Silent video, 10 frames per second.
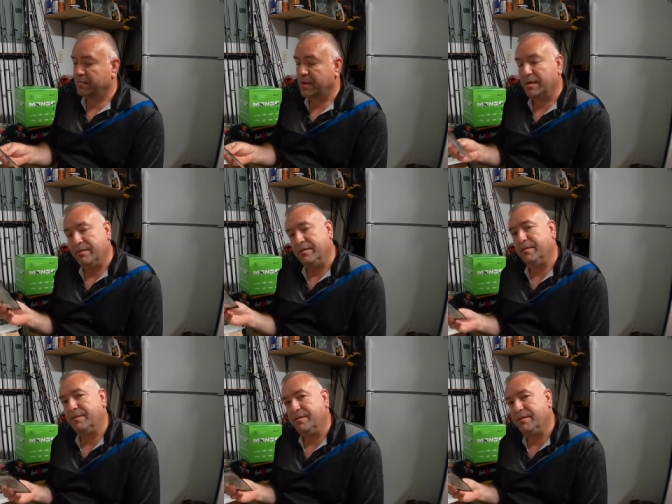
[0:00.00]
Now,
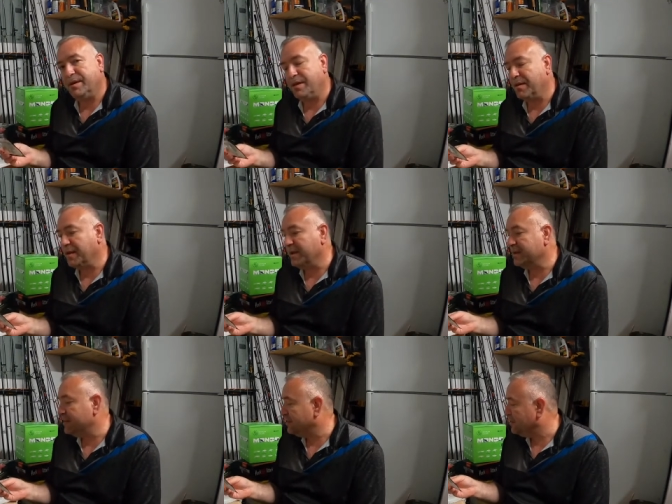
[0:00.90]
funny thing
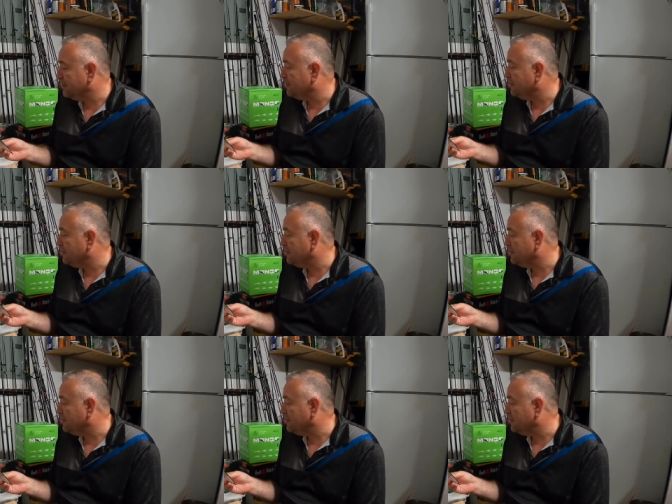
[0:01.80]
is,
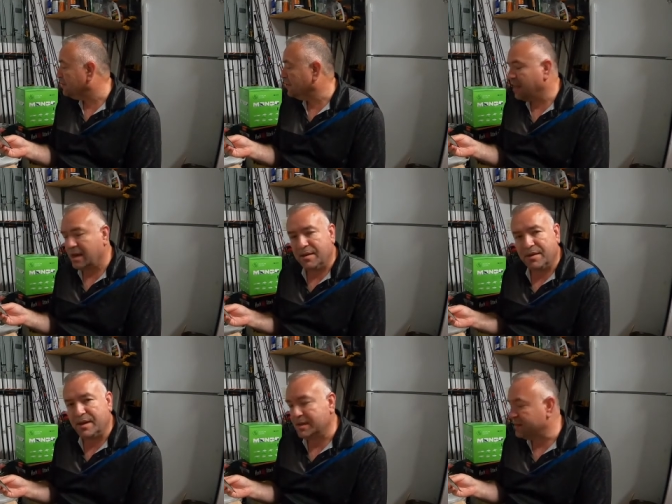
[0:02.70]
a lot of
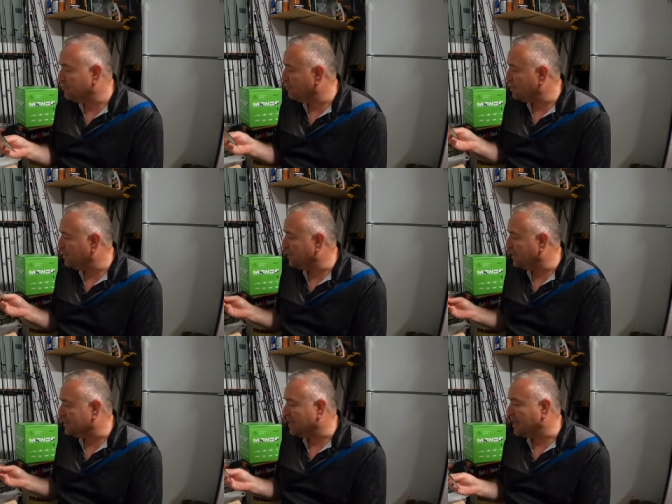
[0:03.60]
these, maybe the
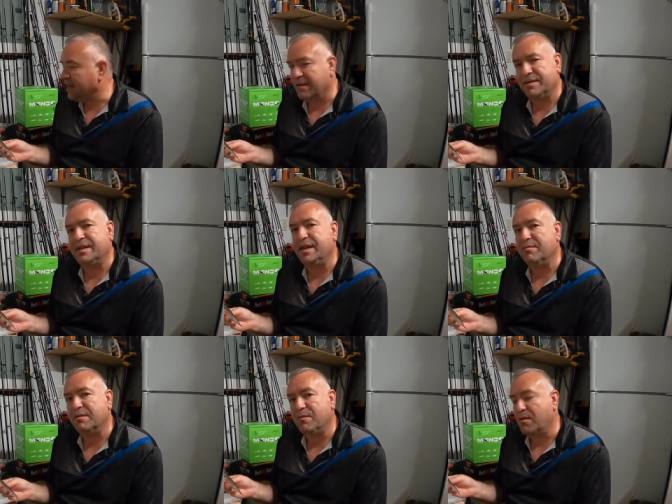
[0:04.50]
Excite I've seen
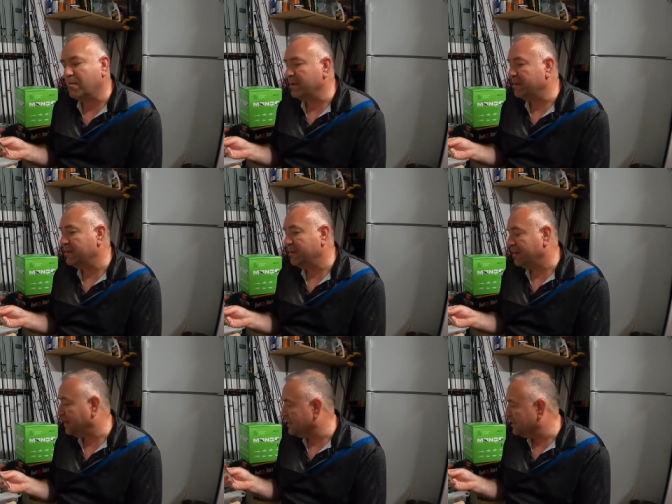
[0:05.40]
before, but
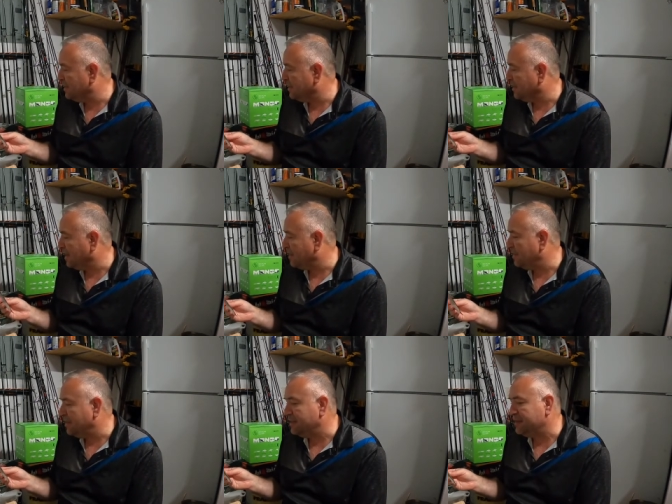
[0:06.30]
like I said, a lot of
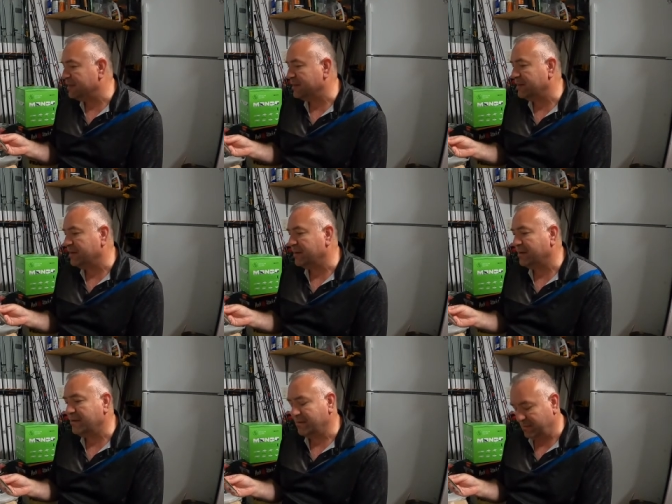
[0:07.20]
these
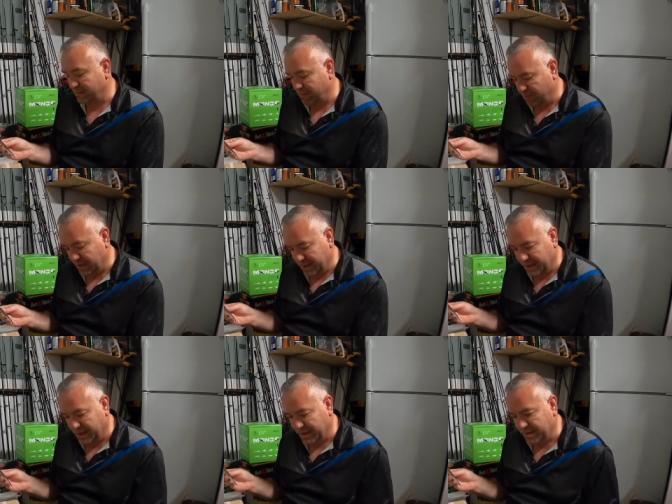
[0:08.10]
ones
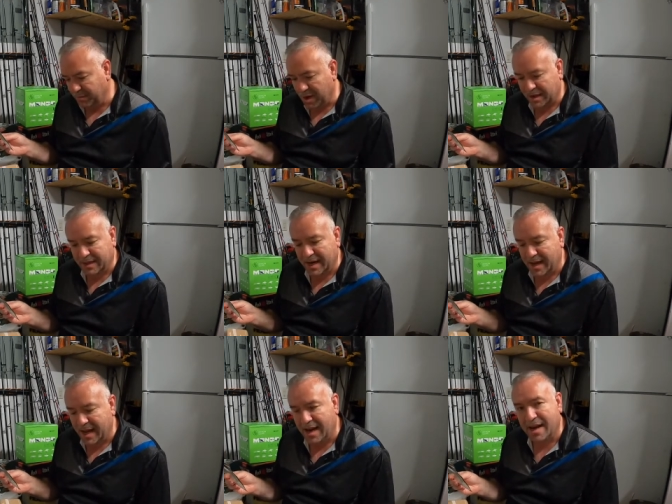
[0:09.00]
in this box
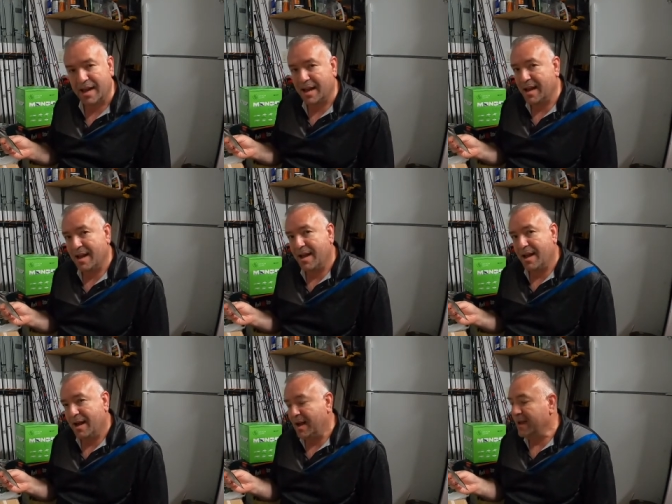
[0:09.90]
88,
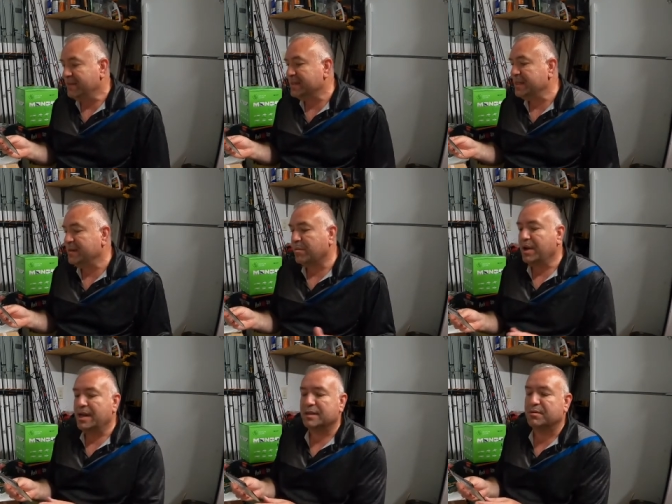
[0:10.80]
I haven't seen the
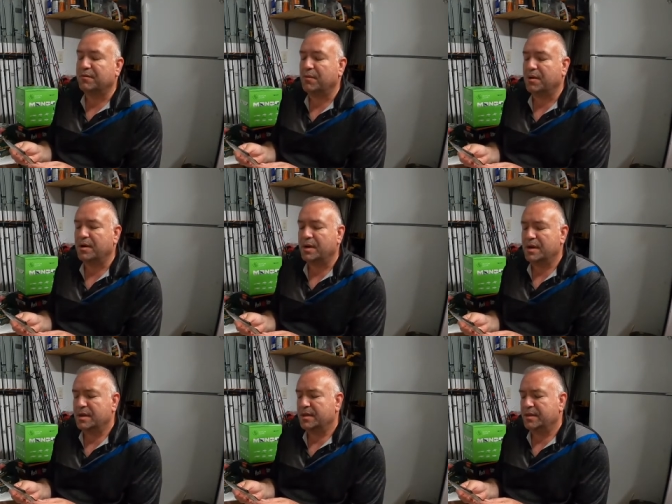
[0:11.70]
brands before.
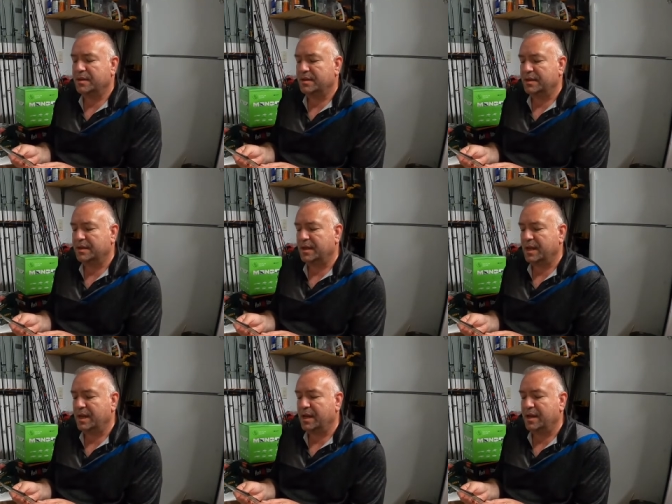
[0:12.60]
This is
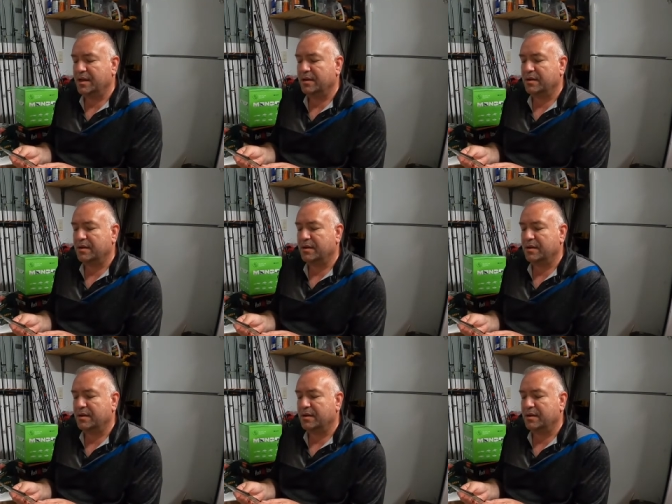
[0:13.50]
a